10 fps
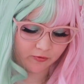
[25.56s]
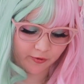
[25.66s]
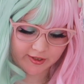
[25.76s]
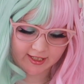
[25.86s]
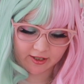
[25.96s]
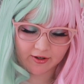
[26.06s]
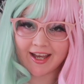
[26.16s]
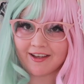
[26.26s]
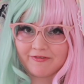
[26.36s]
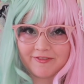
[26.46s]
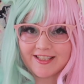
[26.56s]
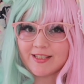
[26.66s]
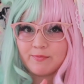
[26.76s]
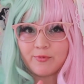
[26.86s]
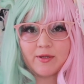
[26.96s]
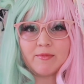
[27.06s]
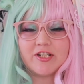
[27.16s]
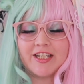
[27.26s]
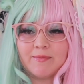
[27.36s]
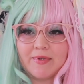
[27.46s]
for tier F, it's pretty
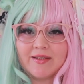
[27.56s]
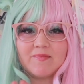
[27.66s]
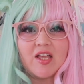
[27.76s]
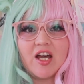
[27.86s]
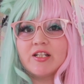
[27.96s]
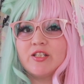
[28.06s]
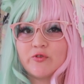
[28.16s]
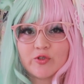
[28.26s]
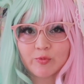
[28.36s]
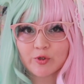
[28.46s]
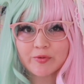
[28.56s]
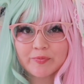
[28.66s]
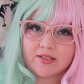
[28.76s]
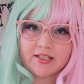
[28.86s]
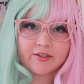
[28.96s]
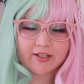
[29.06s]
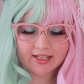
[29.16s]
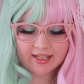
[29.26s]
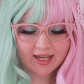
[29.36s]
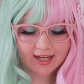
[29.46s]
much going to be unusable. Tier
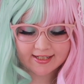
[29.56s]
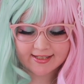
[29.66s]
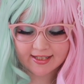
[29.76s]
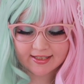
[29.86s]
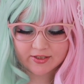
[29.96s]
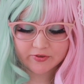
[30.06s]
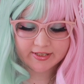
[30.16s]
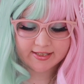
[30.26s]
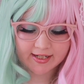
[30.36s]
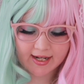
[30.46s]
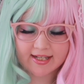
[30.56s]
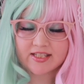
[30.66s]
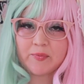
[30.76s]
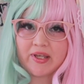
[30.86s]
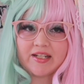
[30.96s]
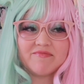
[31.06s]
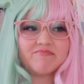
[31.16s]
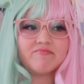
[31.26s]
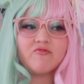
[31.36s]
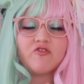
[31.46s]
E, I decided to list it as being
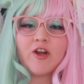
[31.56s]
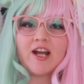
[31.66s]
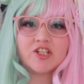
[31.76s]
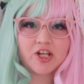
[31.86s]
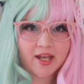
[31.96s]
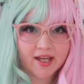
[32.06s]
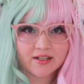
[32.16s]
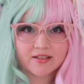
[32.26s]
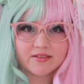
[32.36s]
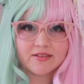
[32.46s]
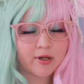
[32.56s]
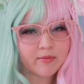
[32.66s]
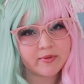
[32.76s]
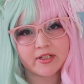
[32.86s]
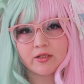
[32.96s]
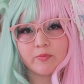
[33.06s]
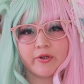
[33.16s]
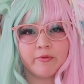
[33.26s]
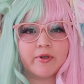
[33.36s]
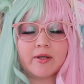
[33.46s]
fragile, probably to the
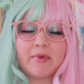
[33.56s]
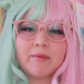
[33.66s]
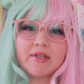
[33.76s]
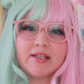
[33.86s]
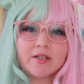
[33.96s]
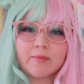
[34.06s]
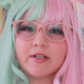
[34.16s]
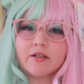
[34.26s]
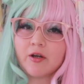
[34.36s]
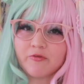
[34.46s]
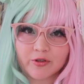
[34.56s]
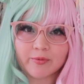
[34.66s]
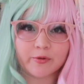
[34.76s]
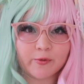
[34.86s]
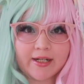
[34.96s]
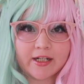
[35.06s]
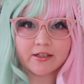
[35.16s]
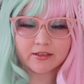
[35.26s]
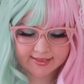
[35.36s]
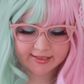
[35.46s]
point where it might be a little bit uncomfortable to wear.
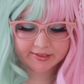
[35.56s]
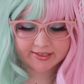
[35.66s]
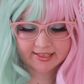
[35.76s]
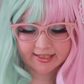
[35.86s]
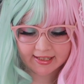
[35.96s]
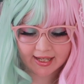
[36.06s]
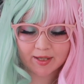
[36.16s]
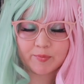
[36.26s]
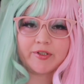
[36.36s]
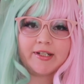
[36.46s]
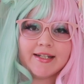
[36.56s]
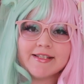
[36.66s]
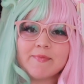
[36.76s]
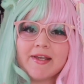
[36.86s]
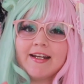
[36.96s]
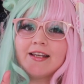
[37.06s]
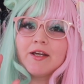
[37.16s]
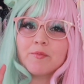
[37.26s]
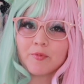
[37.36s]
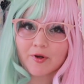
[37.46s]
Tier D, I put it as being
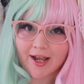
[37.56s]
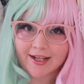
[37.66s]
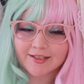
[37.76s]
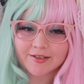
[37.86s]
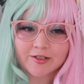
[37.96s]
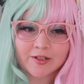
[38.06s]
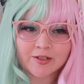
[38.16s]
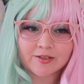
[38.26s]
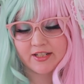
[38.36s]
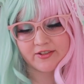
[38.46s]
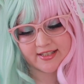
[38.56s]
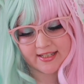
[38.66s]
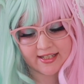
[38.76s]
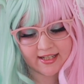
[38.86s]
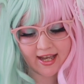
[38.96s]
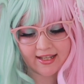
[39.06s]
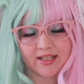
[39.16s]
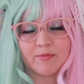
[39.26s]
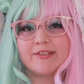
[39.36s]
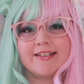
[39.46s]
unpractical. Tier C, I
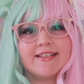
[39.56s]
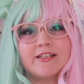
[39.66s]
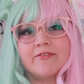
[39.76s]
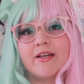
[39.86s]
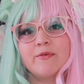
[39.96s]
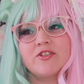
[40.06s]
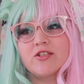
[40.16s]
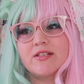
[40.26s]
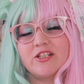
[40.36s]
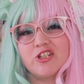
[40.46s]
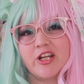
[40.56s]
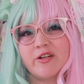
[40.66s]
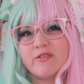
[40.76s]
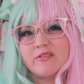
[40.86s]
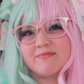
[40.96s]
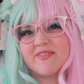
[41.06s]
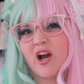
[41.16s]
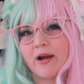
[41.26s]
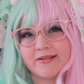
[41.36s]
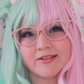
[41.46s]
labeled as stuff that was just in general
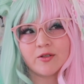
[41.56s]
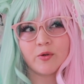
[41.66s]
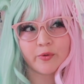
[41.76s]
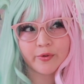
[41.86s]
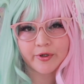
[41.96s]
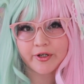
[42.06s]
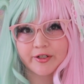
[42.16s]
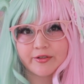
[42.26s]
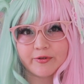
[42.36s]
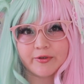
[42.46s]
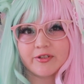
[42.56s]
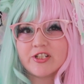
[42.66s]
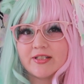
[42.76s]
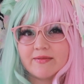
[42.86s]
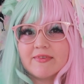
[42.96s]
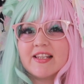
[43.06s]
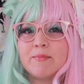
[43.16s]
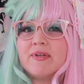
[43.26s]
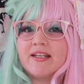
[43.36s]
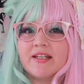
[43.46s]
hard to cord or just
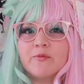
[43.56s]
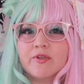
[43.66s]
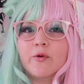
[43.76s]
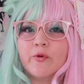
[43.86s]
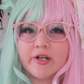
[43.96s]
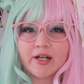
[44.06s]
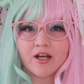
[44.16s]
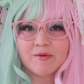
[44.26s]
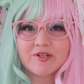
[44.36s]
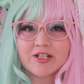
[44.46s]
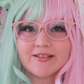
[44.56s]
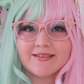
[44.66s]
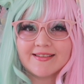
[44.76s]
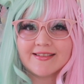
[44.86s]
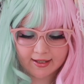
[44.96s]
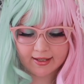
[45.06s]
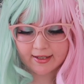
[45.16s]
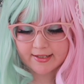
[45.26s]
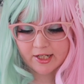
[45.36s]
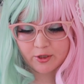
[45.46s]
limited with cording options.
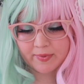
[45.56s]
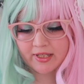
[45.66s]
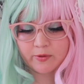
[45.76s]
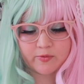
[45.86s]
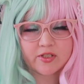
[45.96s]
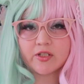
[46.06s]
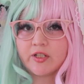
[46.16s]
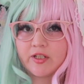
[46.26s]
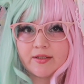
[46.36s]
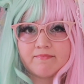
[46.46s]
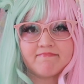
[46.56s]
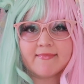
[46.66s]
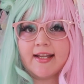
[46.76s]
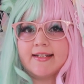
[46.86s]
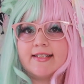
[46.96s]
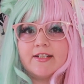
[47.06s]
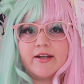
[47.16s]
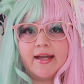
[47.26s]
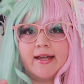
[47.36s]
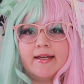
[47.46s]
And tier B was good, and tier
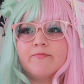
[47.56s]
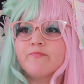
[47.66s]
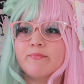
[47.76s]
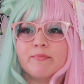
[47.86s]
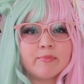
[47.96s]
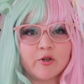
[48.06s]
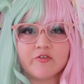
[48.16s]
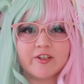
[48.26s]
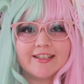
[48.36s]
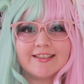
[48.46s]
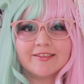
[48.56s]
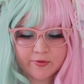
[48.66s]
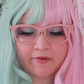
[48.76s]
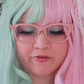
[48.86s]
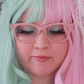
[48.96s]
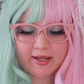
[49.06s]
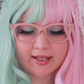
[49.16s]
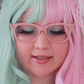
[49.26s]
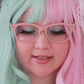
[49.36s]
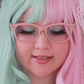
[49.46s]
A, perfect. So after
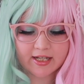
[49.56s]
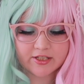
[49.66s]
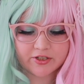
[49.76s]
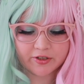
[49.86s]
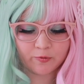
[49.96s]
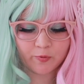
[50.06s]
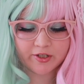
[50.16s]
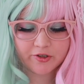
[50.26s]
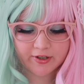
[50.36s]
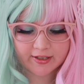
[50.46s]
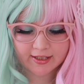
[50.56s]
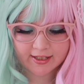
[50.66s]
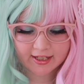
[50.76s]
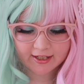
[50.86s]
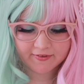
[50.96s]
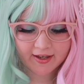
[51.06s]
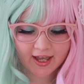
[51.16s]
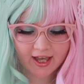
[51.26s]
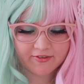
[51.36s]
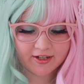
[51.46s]
making this, I started wondering, like, if I
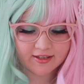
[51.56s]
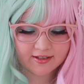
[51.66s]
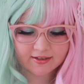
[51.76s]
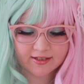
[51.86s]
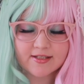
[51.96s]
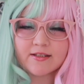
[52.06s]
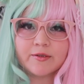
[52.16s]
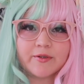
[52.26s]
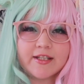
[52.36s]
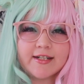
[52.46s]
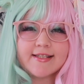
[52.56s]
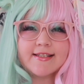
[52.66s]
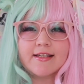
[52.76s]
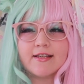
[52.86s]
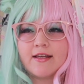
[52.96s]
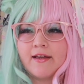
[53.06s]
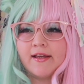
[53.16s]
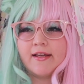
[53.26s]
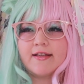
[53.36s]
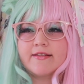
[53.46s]
have anything that's lower than a
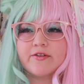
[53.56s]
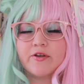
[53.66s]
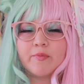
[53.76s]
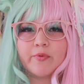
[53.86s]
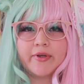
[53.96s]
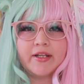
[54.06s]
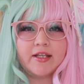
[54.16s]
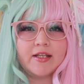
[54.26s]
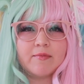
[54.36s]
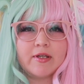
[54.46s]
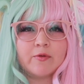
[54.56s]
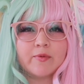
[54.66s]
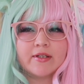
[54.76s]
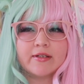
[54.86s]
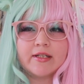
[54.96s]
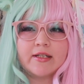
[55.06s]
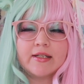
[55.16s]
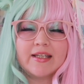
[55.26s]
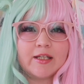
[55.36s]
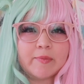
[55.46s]
C, is there a point in me really
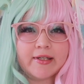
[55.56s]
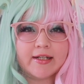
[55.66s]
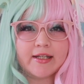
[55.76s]
keeping